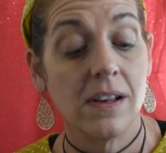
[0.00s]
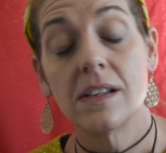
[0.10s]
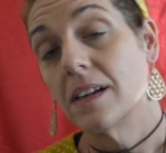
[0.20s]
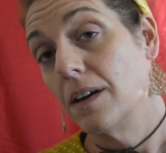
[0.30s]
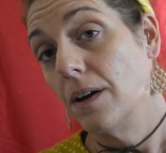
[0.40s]

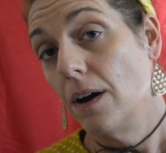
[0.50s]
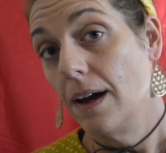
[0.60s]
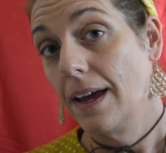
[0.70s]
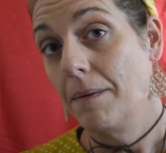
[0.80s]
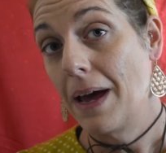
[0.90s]
So
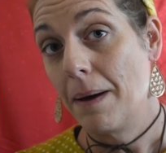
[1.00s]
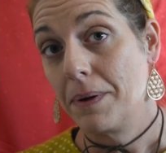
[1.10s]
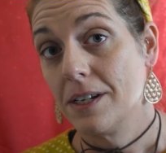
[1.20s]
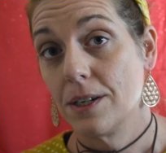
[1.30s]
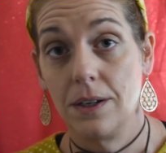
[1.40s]
I am
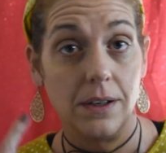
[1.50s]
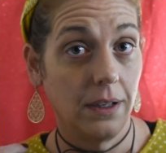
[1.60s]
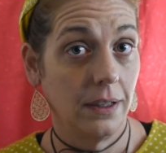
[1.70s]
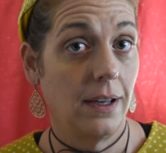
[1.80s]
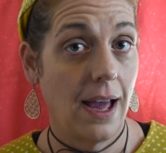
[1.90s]
happy to
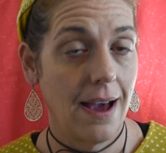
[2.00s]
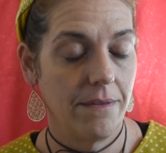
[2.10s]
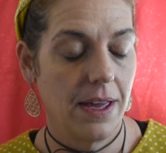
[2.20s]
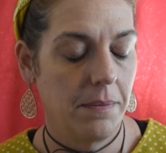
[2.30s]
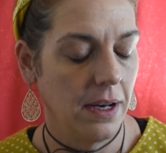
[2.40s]
have
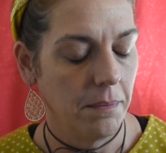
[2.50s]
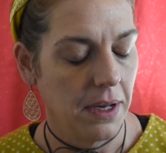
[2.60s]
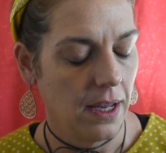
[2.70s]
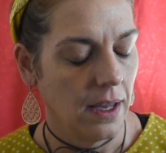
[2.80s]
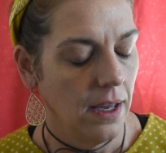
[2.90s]
them in a
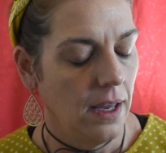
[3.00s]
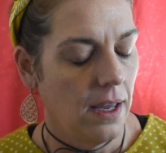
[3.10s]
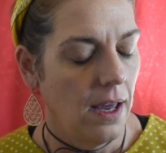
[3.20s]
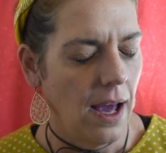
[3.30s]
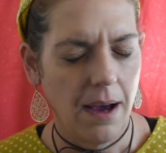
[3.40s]
mini,
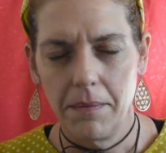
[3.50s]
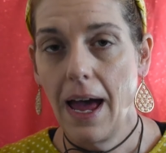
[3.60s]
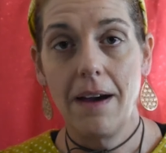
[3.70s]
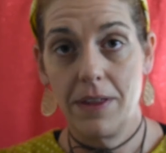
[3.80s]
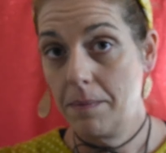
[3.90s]

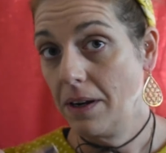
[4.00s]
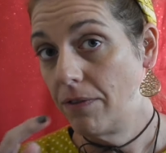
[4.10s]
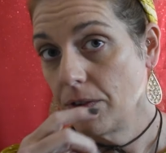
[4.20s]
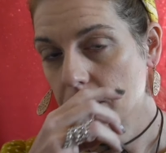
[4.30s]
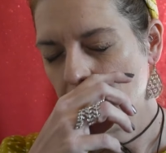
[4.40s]
have them in a
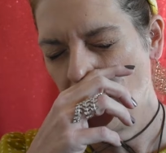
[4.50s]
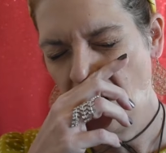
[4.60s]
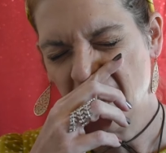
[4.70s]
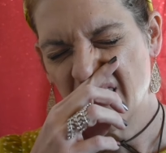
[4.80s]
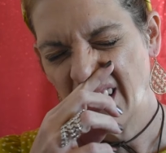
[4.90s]
full
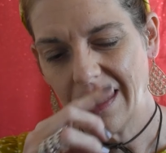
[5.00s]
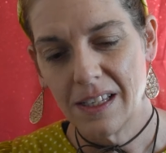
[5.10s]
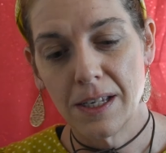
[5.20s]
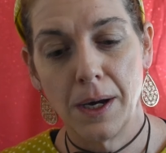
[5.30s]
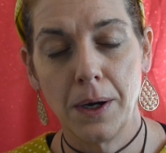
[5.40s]
size.
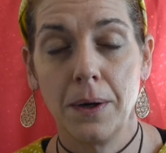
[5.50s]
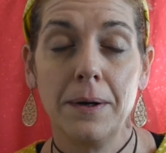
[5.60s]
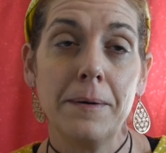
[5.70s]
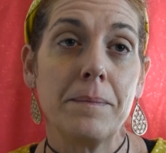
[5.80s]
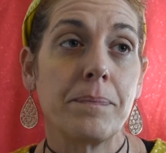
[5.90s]
So
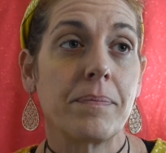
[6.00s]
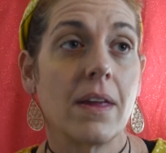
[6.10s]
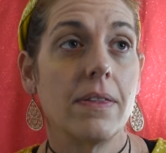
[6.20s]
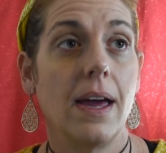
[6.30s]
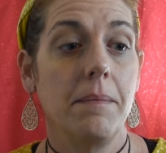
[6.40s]

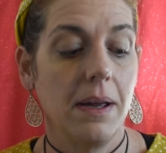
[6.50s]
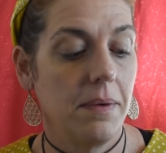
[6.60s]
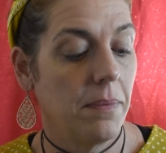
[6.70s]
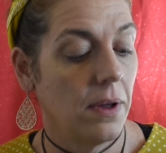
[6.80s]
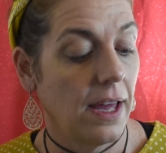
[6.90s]
they made me
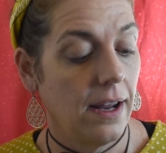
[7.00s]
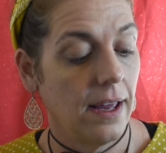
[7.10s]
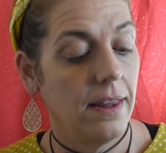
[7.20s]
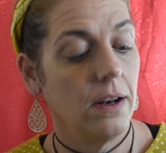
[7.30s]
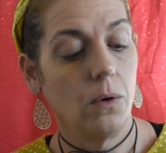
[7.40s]
buy that,
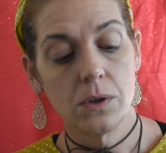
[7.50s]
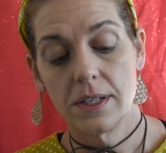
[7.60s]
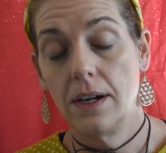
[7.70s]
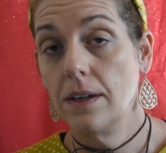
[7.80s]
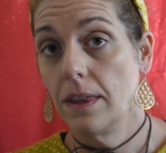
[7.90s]
and then
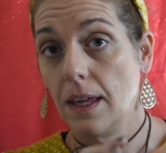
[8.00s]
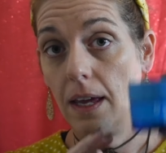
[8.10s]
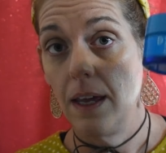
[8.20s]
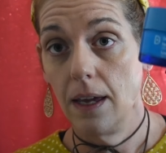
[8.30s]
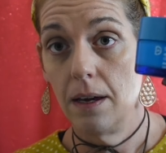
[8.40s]
also
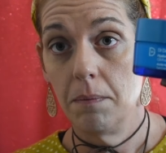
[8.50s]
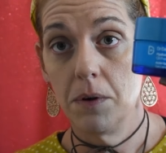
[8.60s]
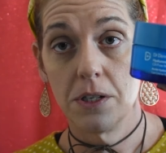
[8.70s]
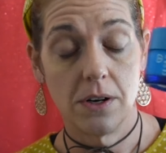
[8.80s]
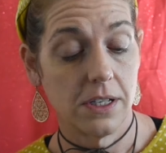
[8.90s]
the
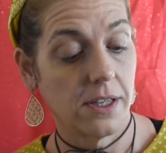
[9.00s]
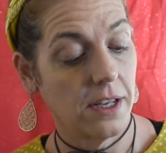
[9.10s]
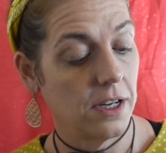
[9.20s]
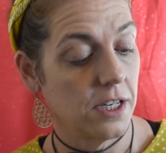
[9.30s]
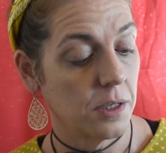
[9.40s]
moisturiser
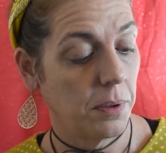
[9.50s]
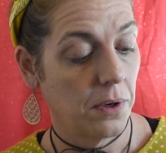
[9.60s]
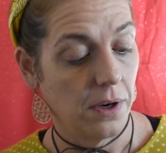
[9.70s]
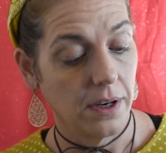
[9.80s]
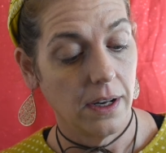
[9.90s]
that I just put
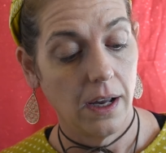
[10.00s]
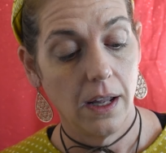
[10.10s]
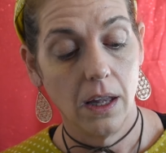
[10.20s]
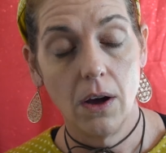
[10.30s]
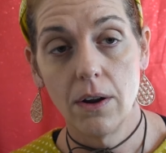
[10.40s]
on.
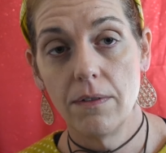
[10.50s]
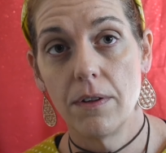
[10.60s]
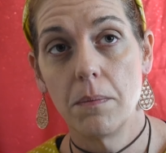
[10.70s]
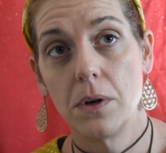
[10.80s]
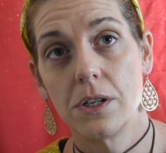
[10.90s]
A lot of
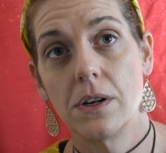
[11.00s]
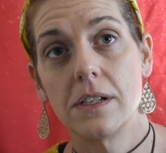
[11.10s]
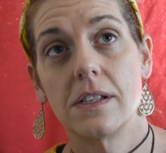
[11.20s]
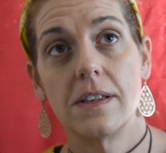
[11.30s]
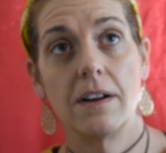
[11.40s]
the
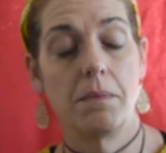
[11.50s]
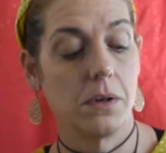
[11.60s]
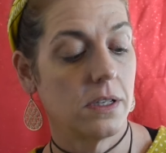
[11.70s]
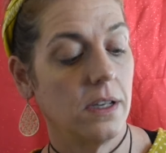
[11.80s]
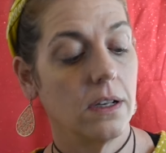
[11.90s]
moisturisers that I
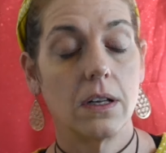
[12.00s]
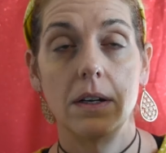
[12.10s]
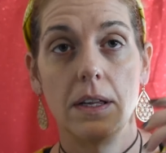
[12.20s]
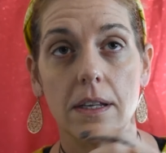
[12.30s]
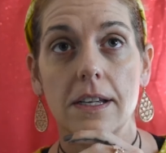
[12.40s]
bought, so
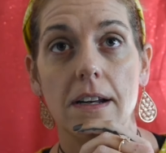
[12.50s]
including the